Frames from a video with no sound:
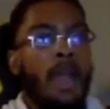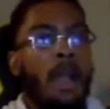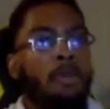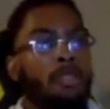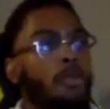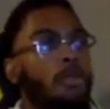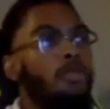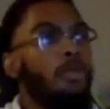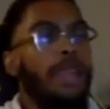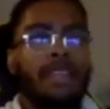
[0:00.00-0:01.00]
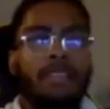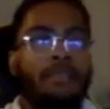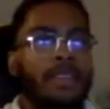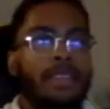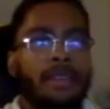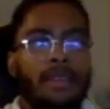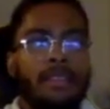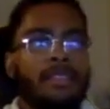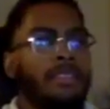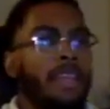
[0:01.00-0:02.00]
I was going to LA
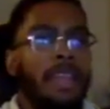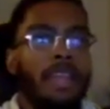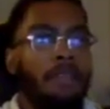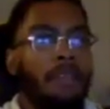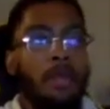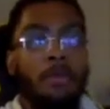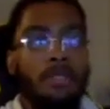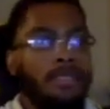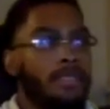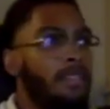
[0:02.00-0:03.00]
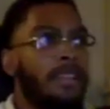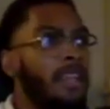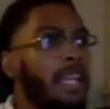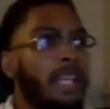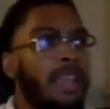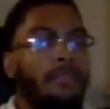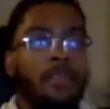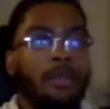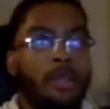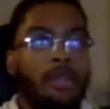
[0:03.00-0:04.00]
Fitness and it was
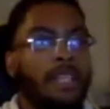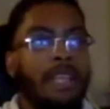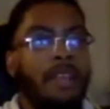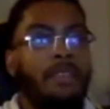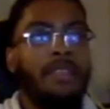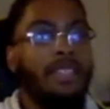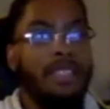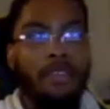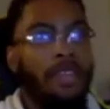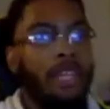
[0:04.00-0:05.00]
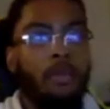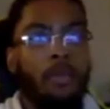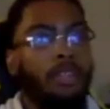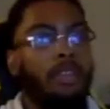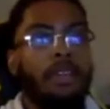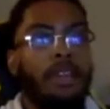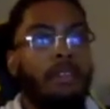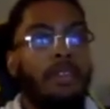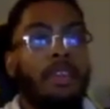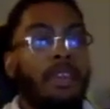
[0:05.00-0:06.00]
11:30 and everything, still getting work done and
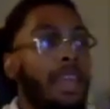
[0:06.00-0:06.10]
everything.